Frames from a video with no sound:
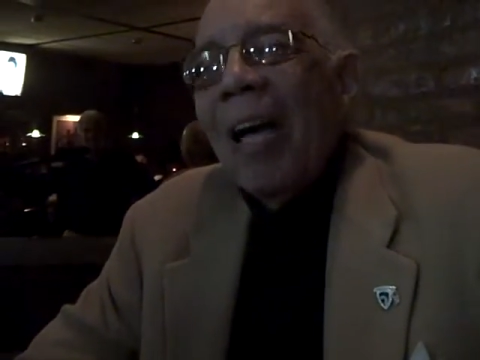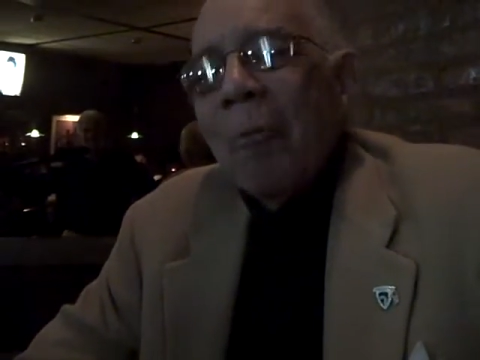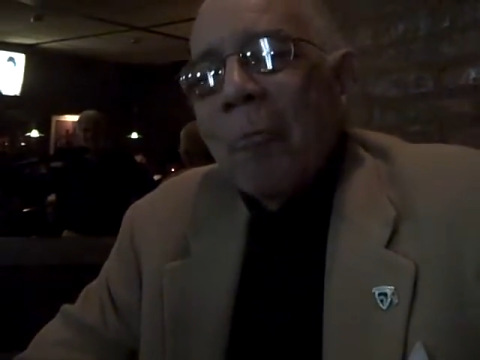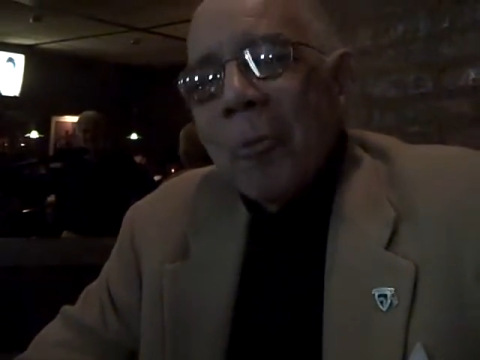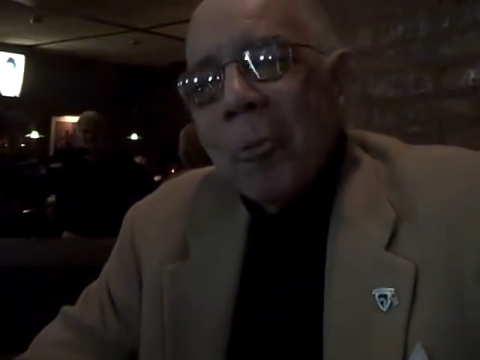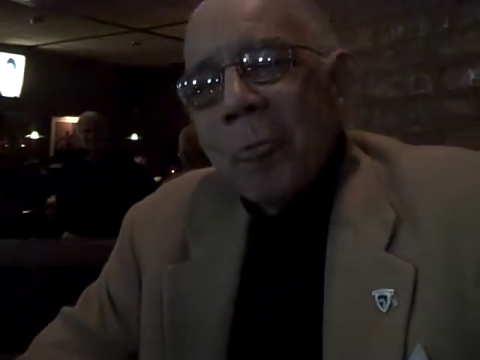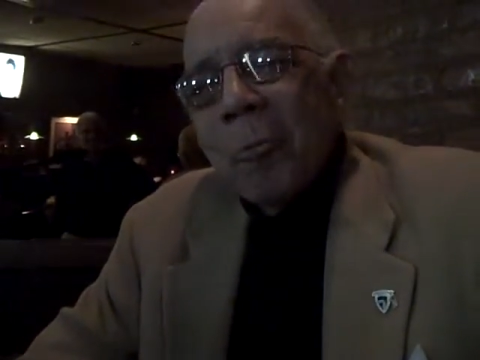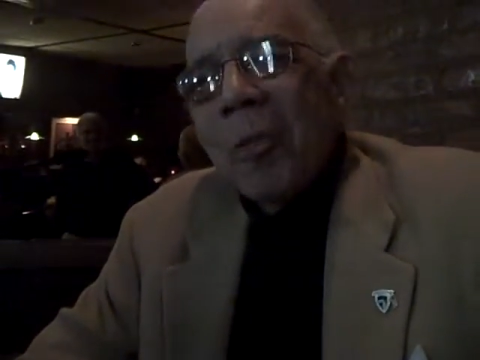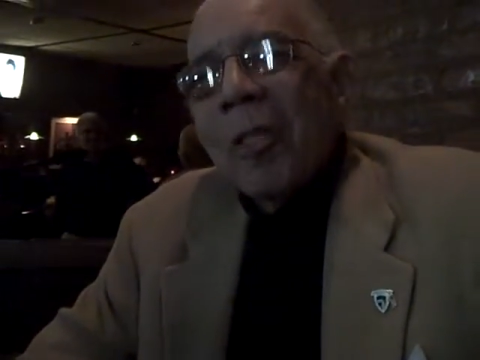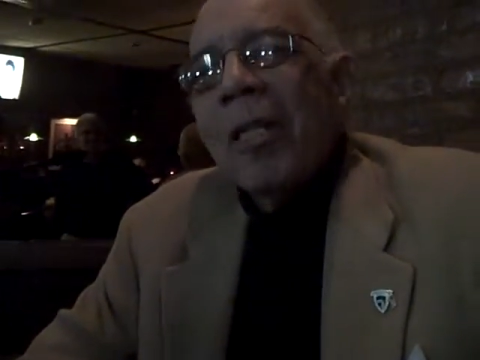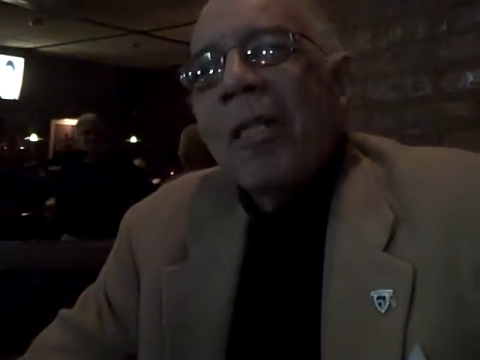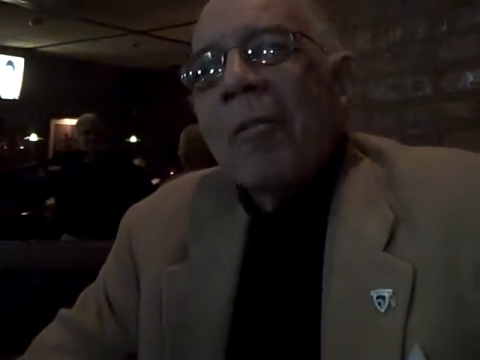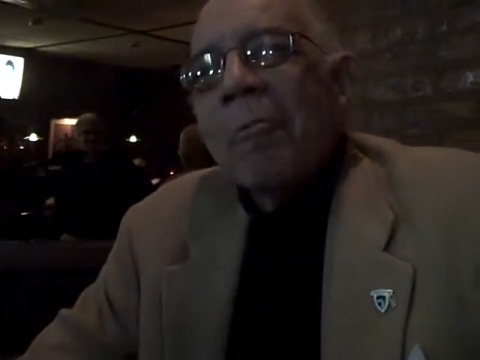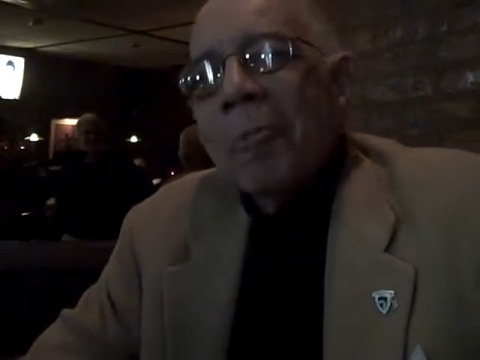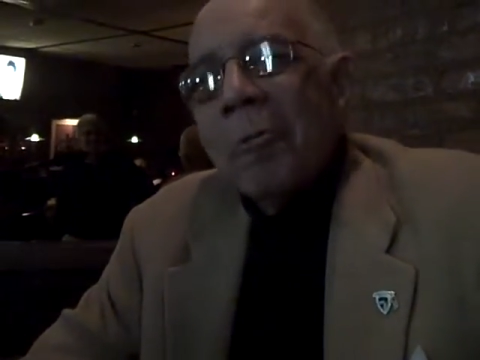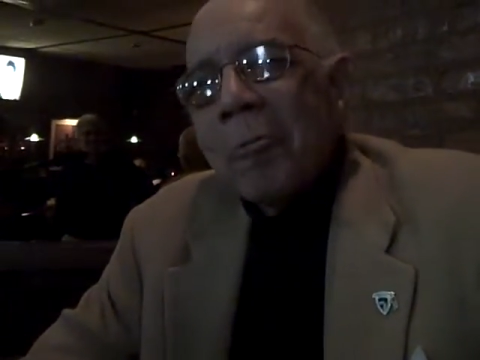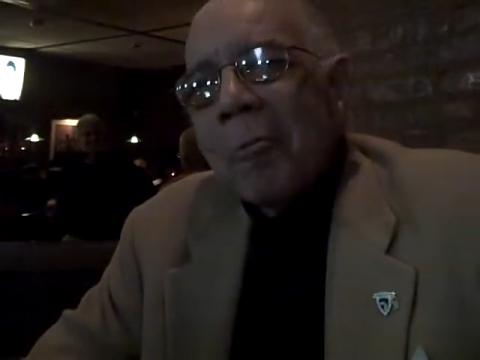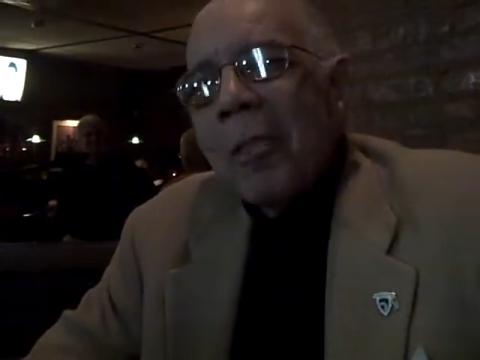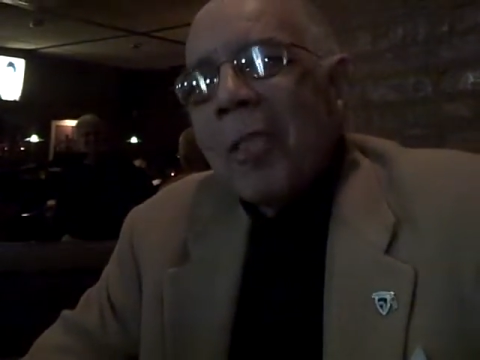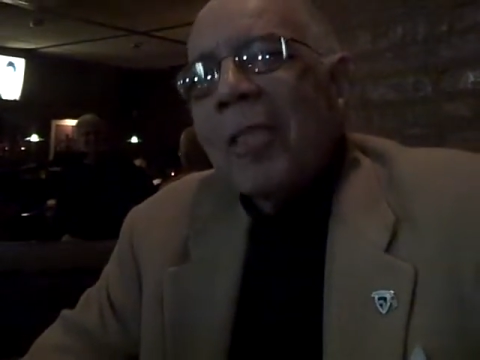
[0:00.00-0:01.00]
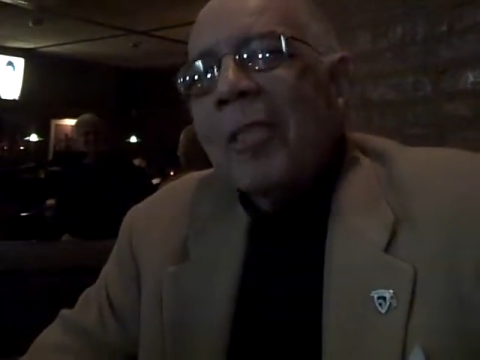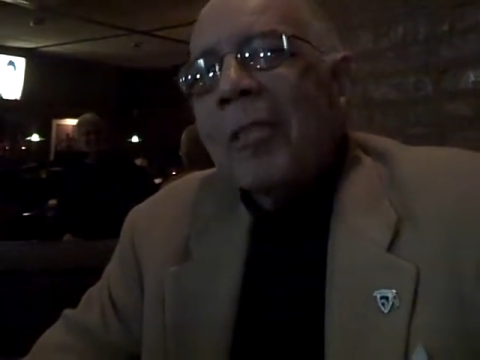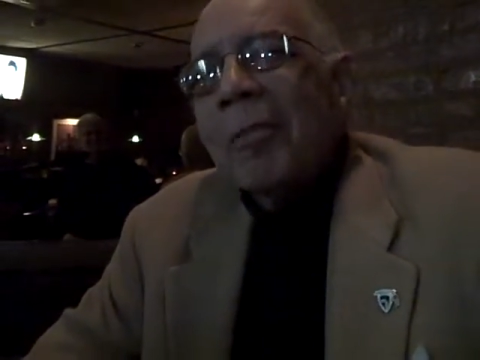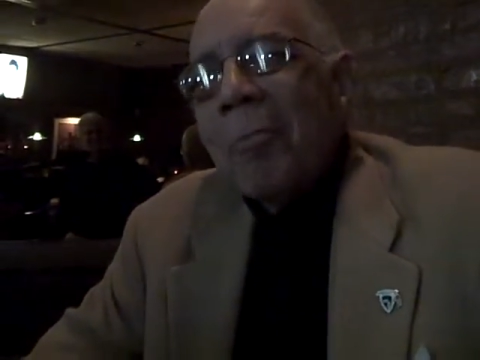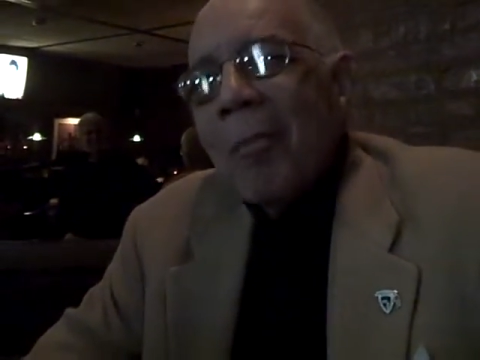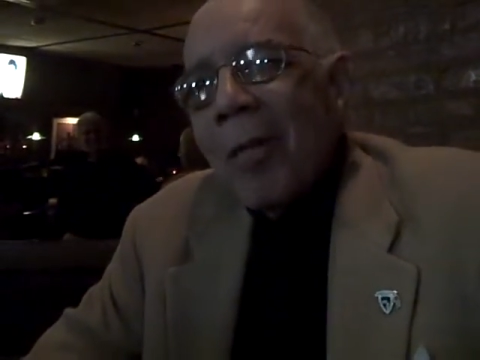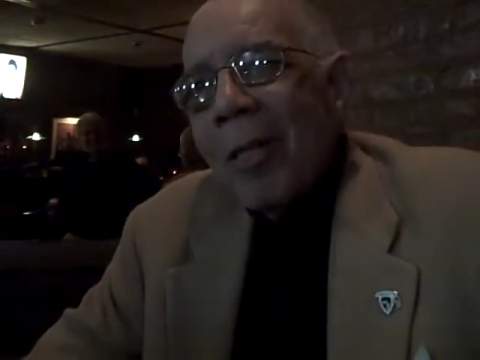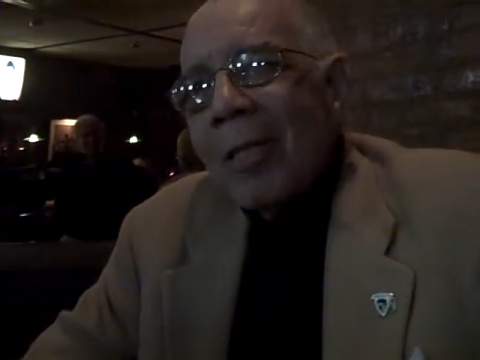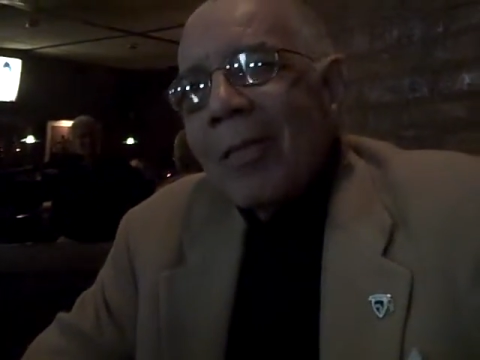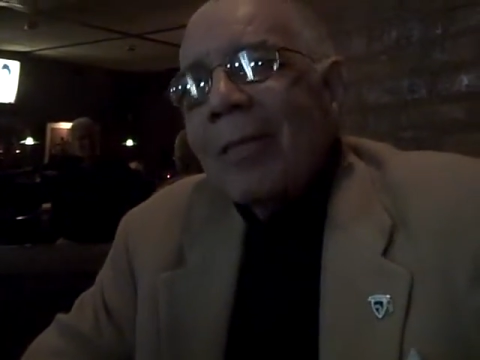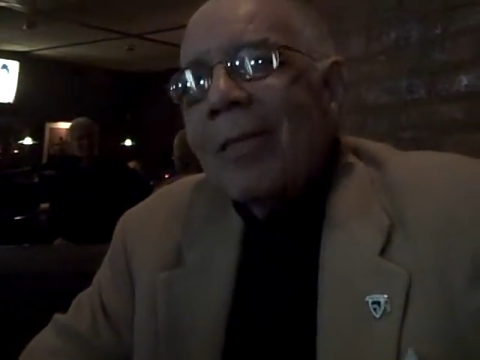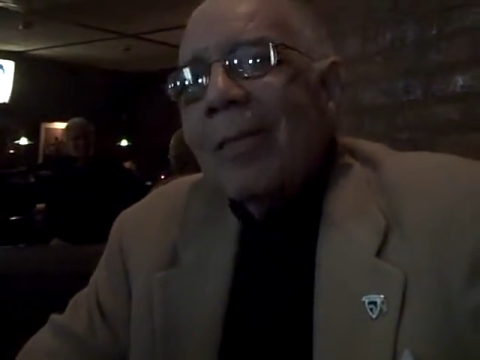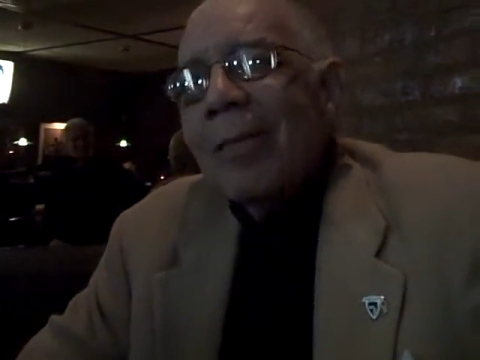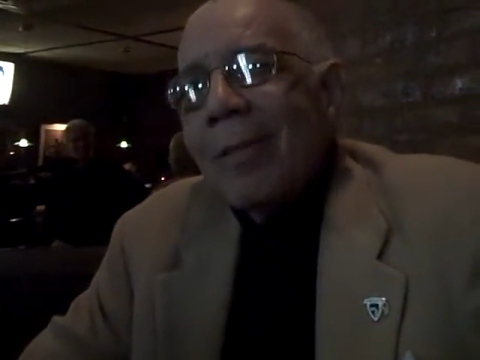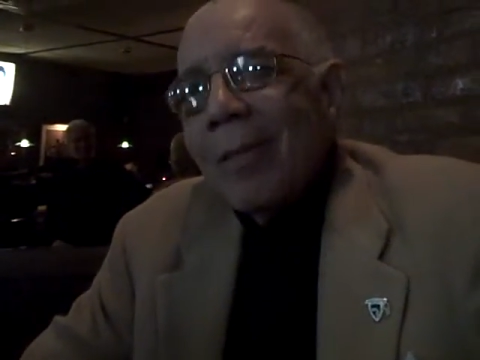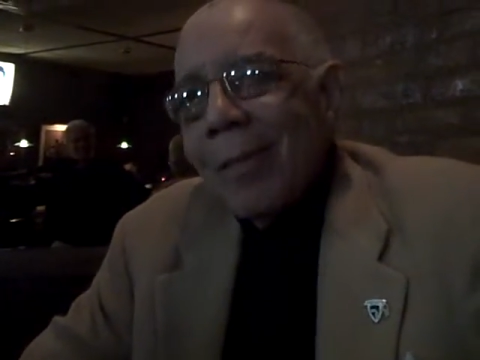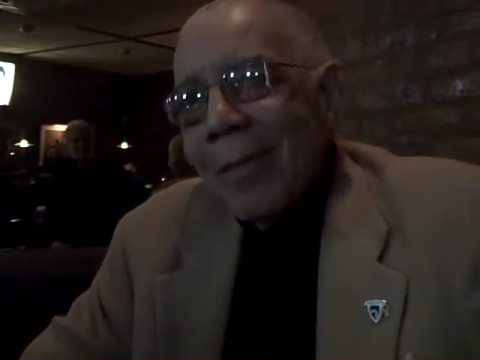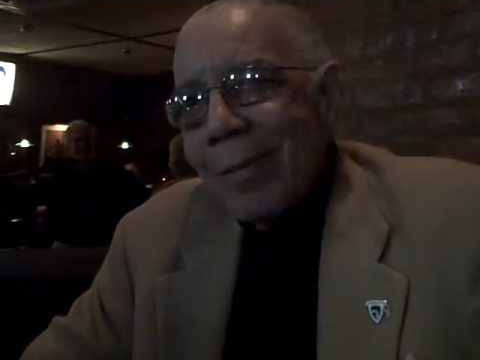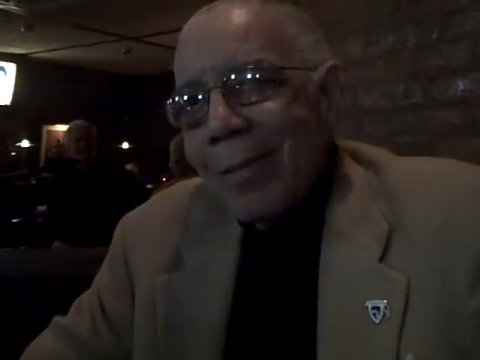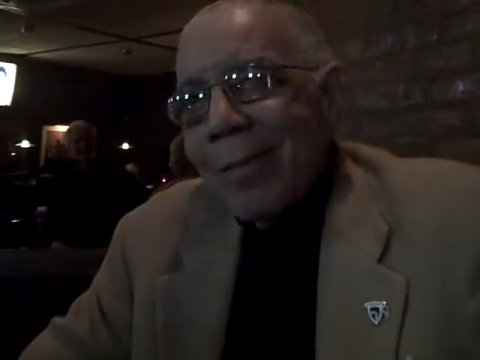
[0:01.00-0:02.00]
It was one of the smartest
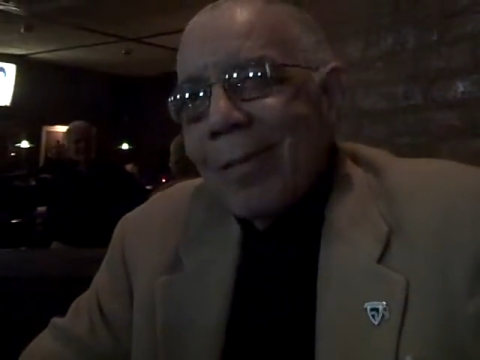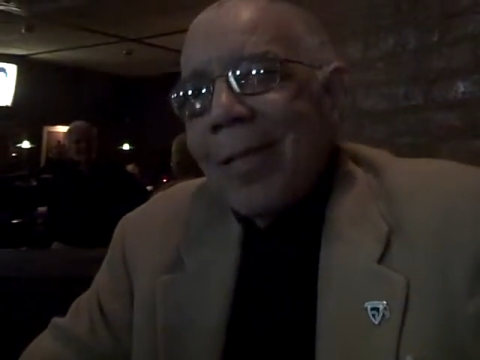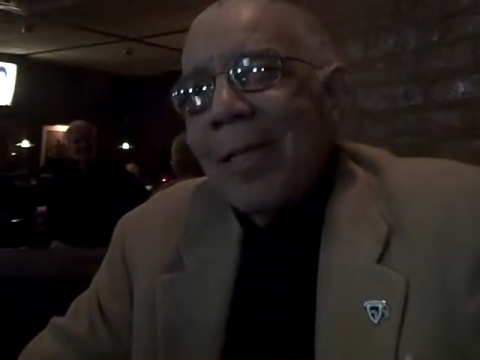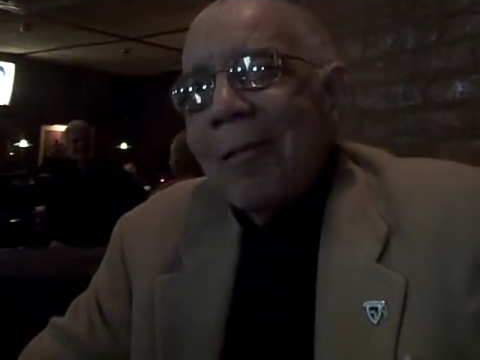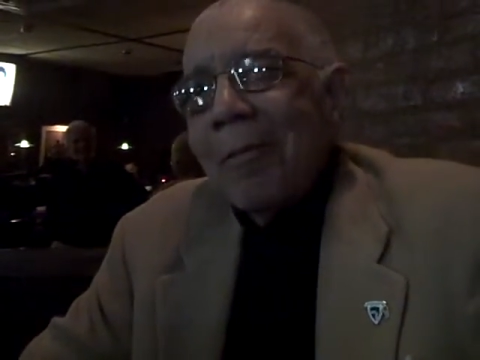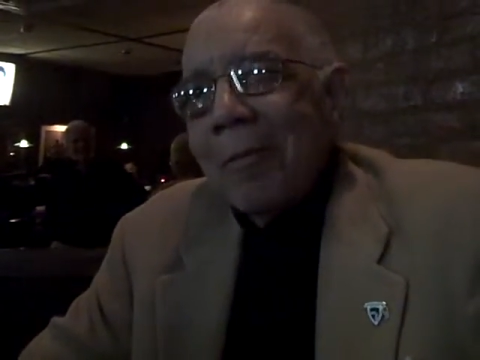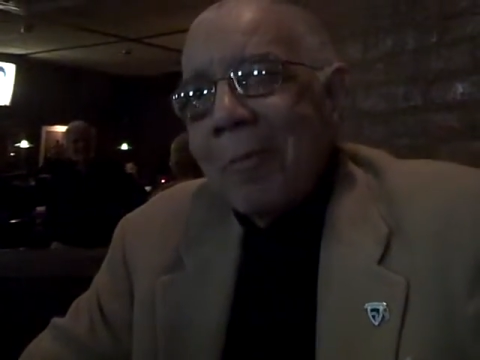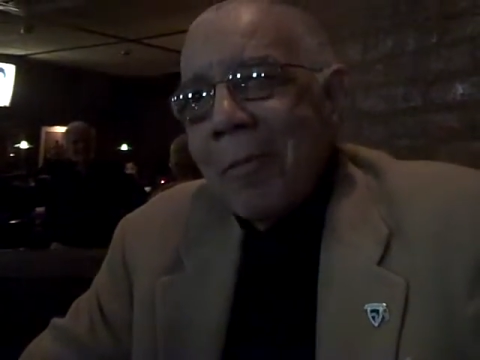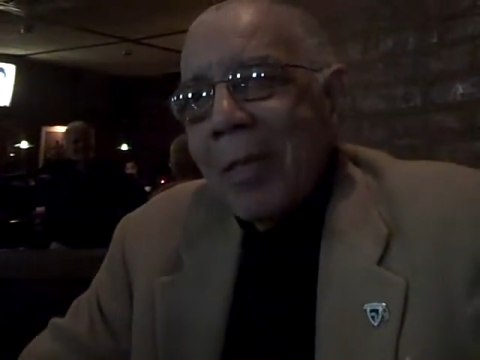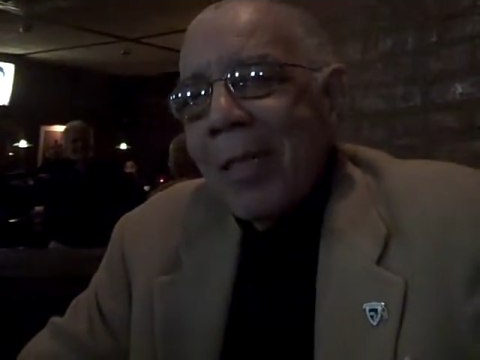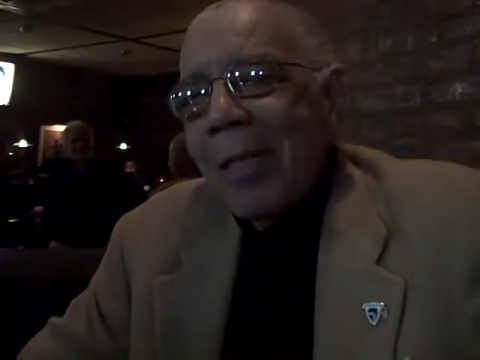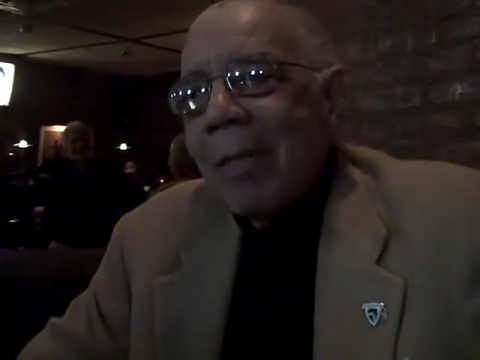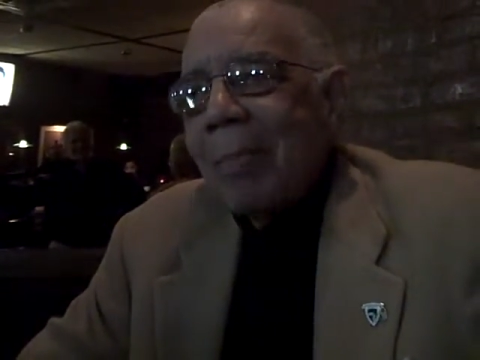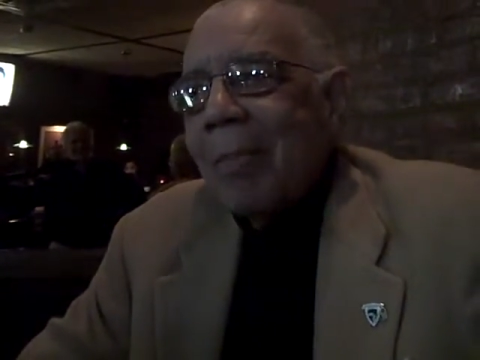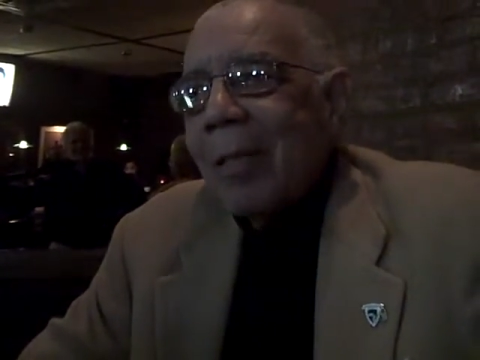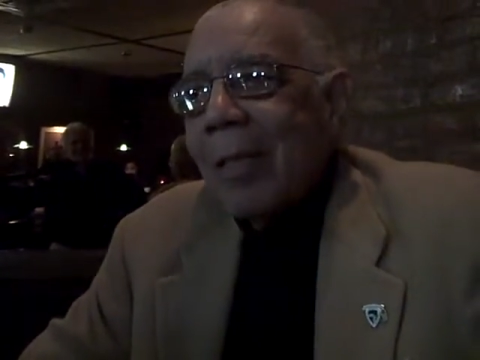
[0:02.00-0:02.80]
decisions I ever made.